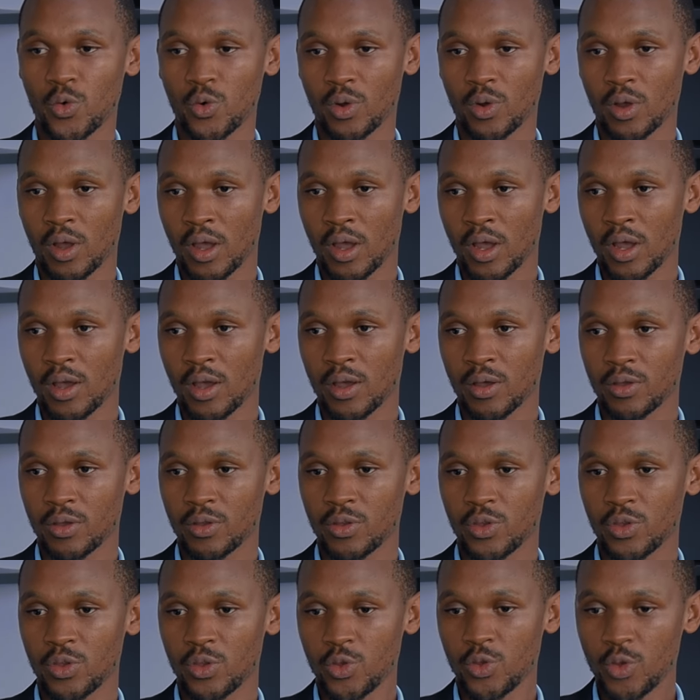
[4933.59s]
uh,
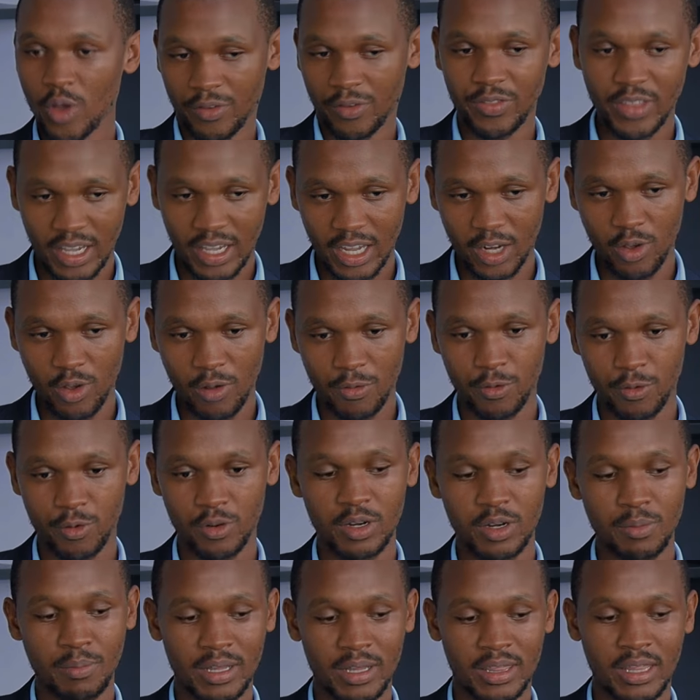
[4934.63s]
you have taken your
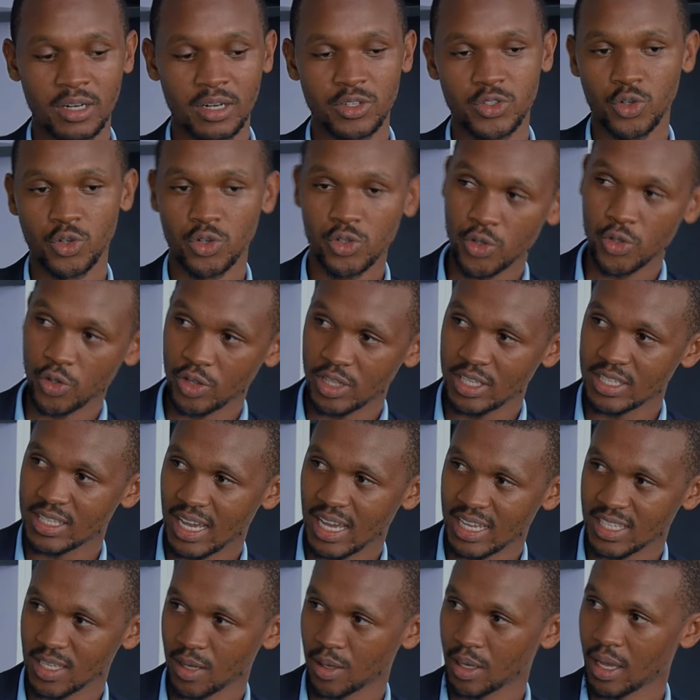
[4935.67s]
food, but there's also this
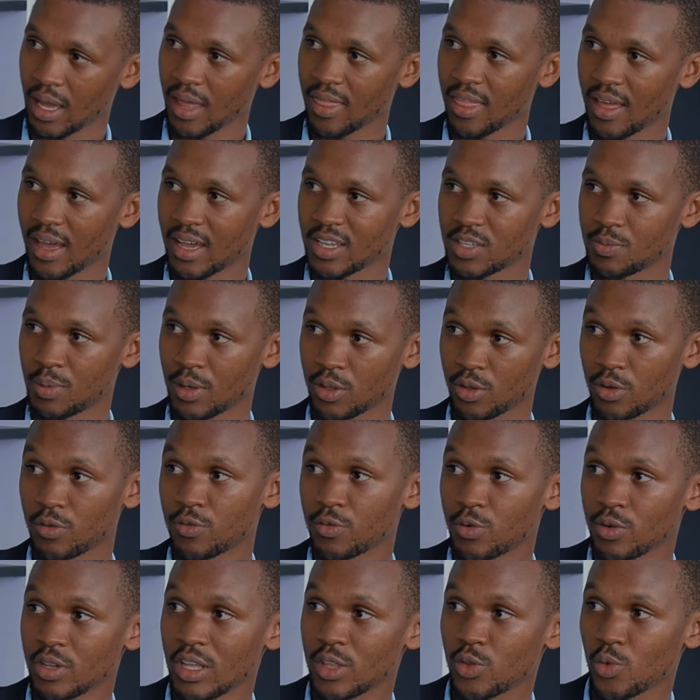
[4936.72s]
as other aspect of
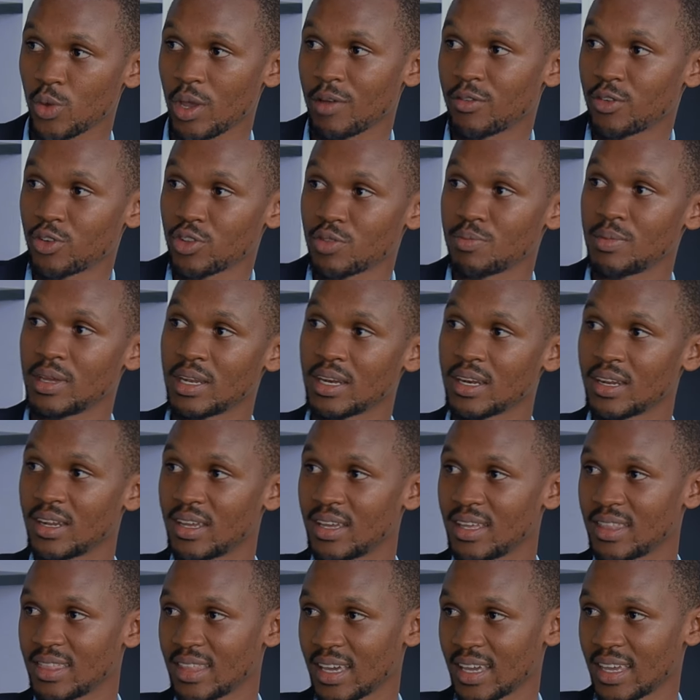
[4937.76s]
food that we have not been
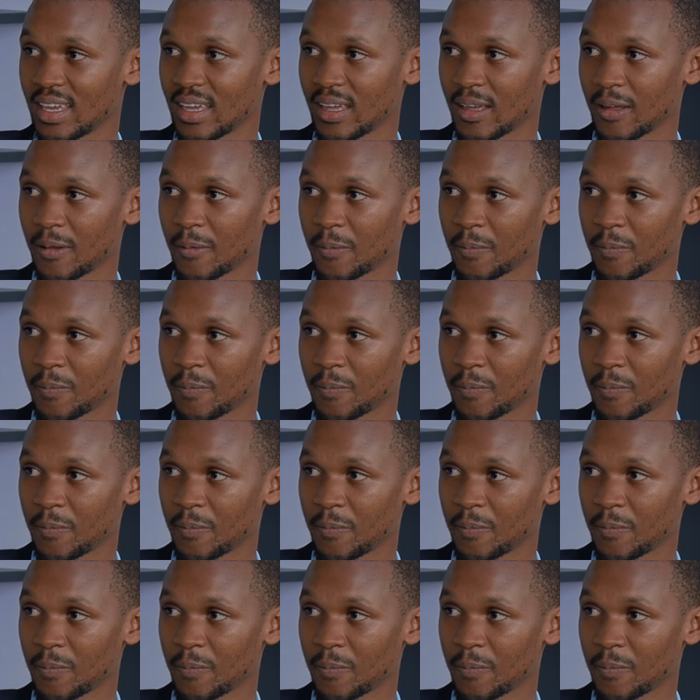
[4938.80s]
taking.